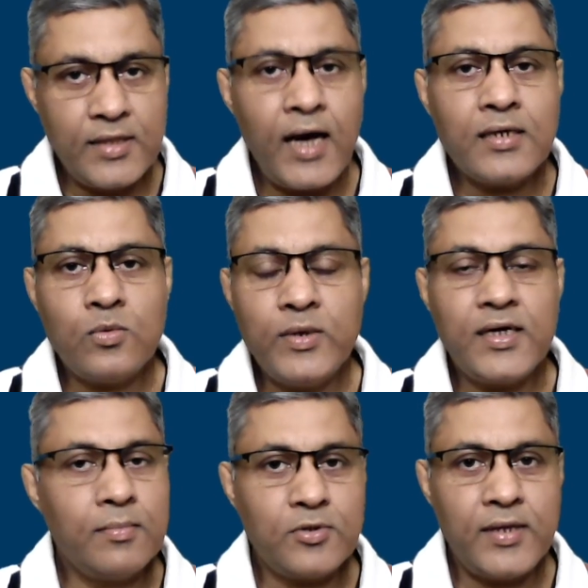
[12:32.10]
with that, we
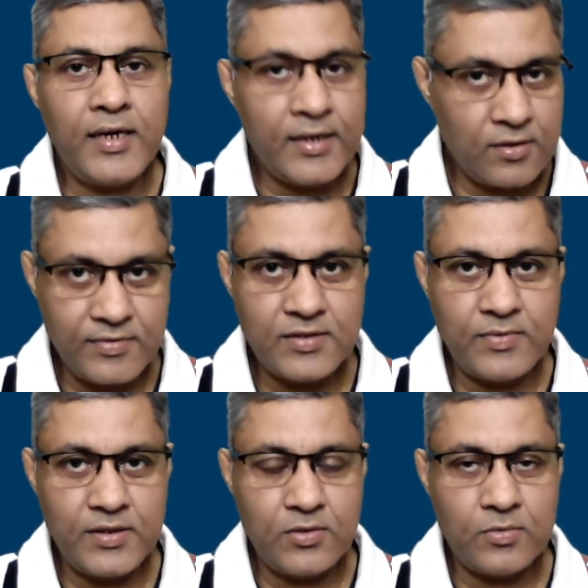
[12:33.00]
come to the end of this
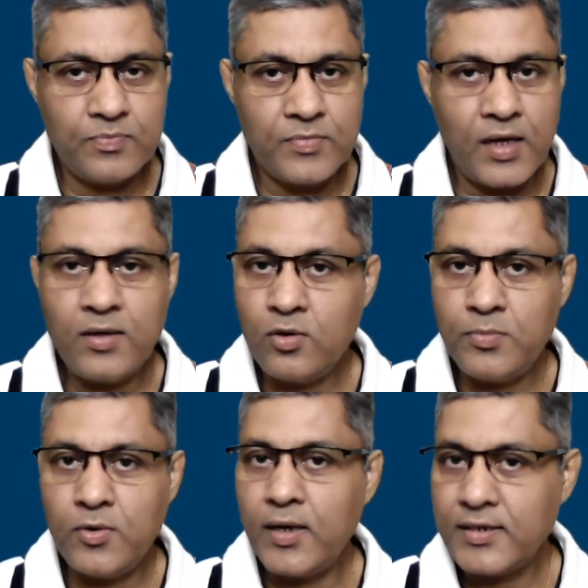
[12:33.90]
video. I
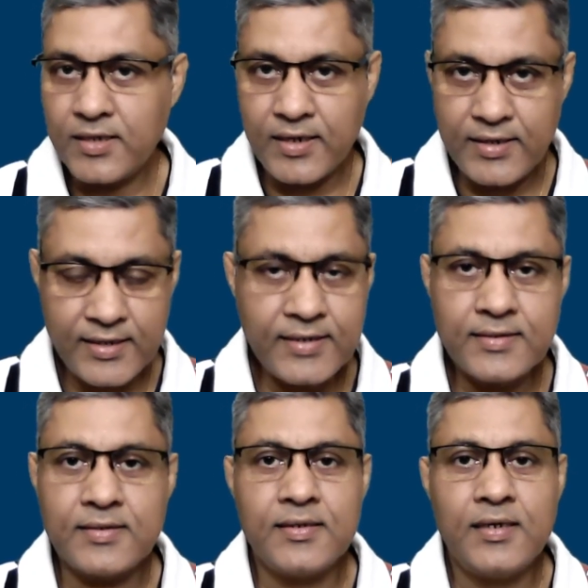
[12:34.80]
hope you like the
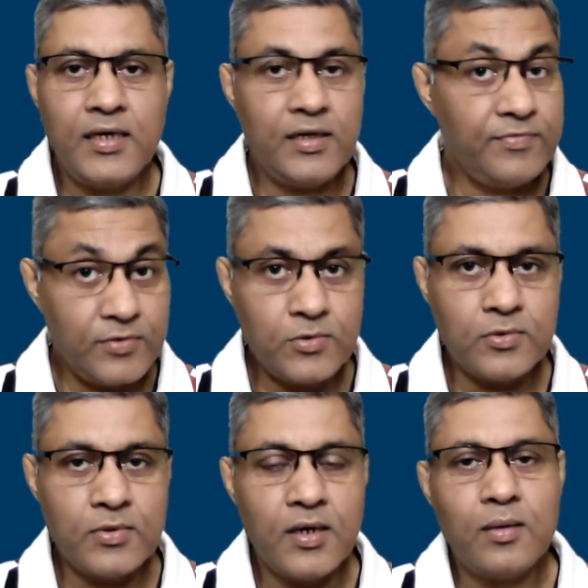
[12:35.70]
content, and if you
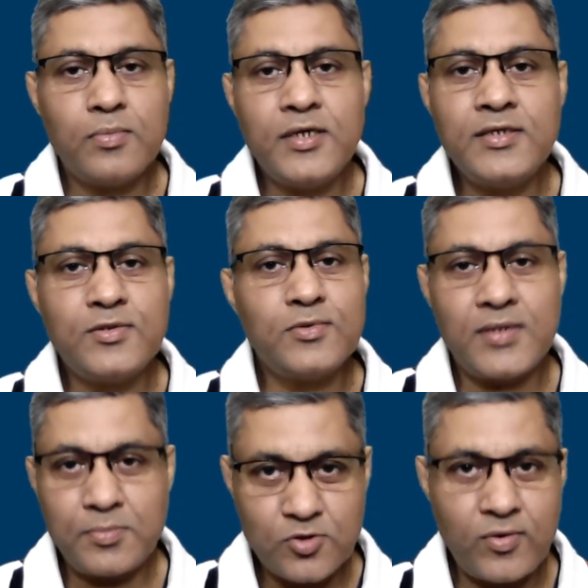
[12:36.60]
do, please do
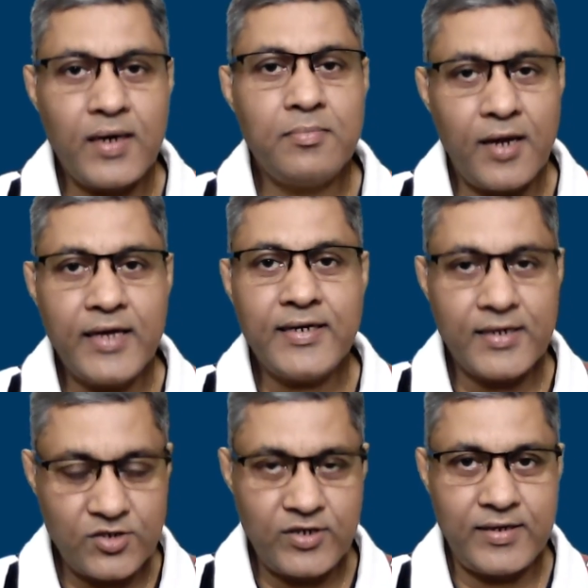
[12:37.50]
subscribe, like
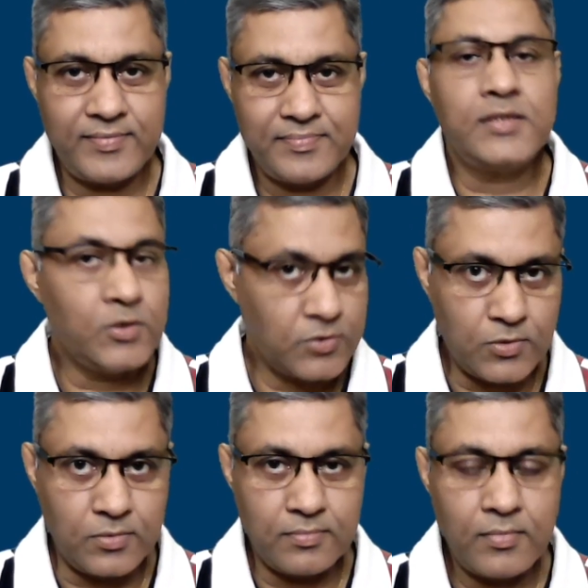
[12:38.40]
and share. See you
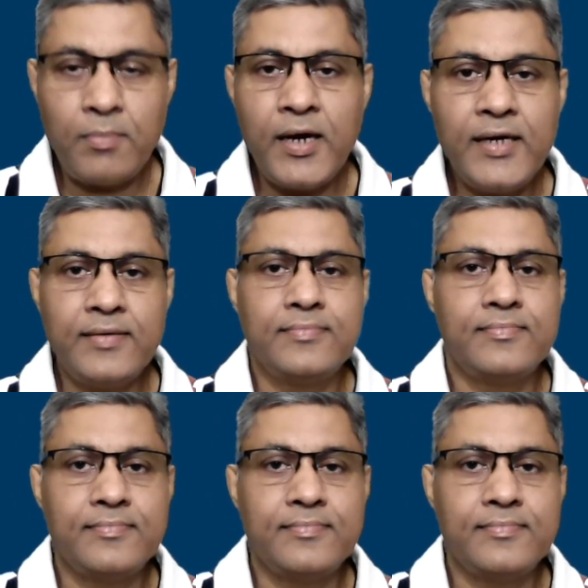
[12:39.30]
soon. Bye bye.